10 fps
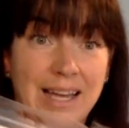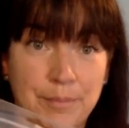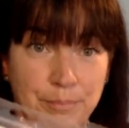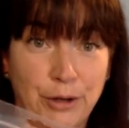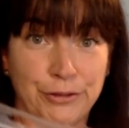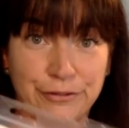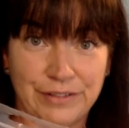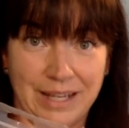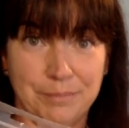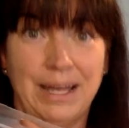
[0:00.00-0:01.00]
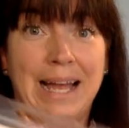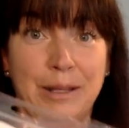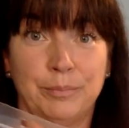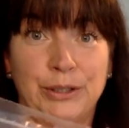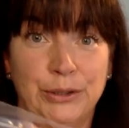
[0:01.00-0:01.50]
Both of them
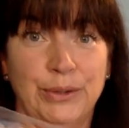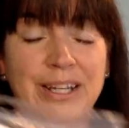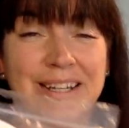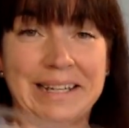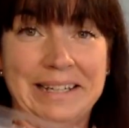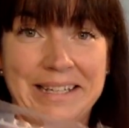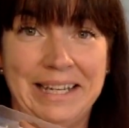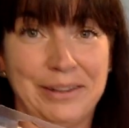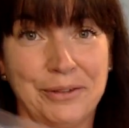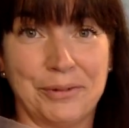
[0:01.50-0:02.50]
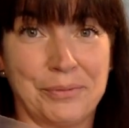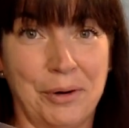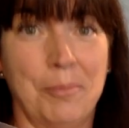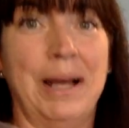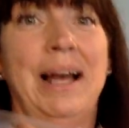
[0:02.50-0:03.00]
help you cleaning the
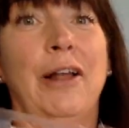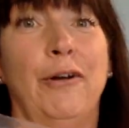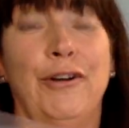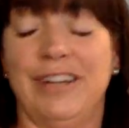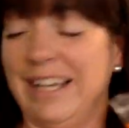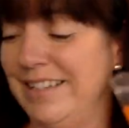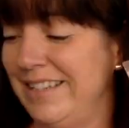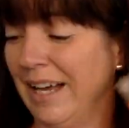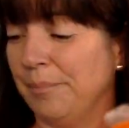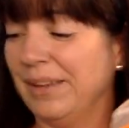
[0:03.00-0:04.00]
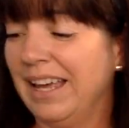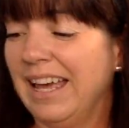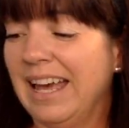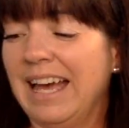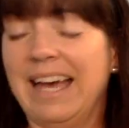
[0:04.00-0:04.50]
varoma a lot easier.
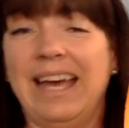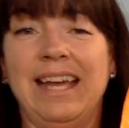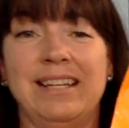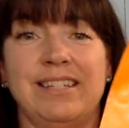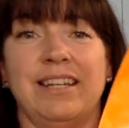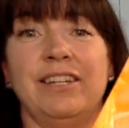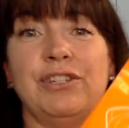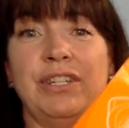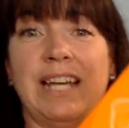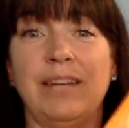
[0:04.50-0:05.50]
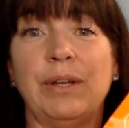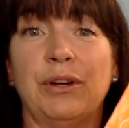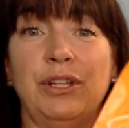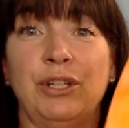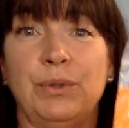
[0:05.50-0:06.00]
And uh, today we're
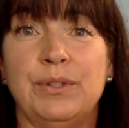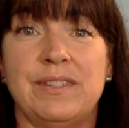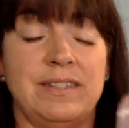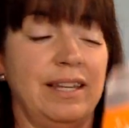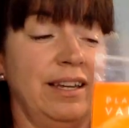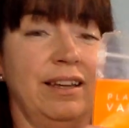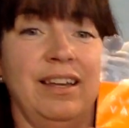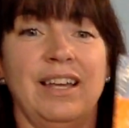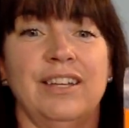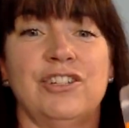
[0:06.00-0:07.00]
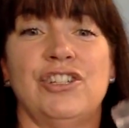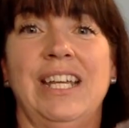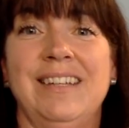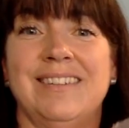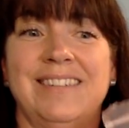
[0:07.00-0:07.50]
going to use the
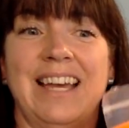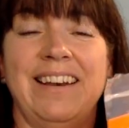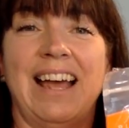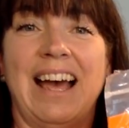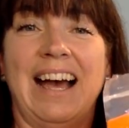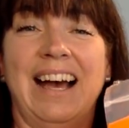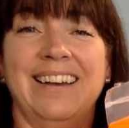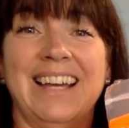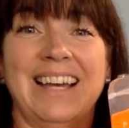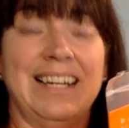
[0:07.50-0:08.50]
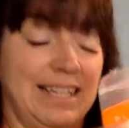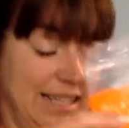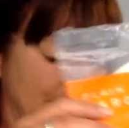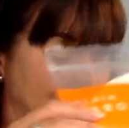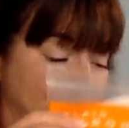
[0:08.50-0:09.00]
sheets that are
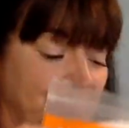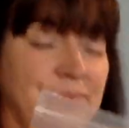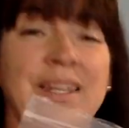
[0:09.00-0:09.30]
um,